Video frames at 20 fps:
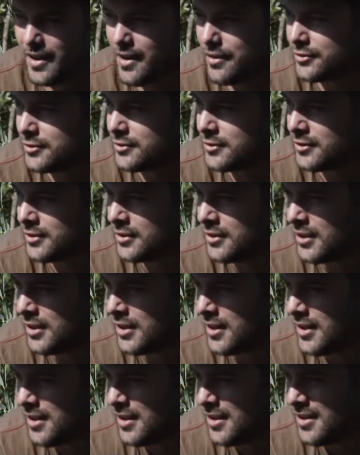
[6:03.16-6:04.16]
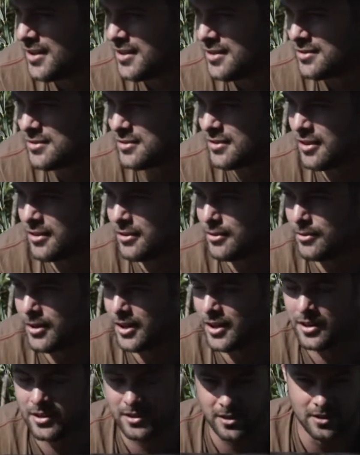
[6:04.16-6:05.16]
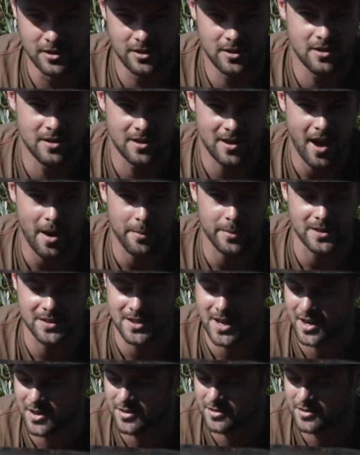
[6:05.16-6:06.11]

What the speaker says: haven't. So happy days.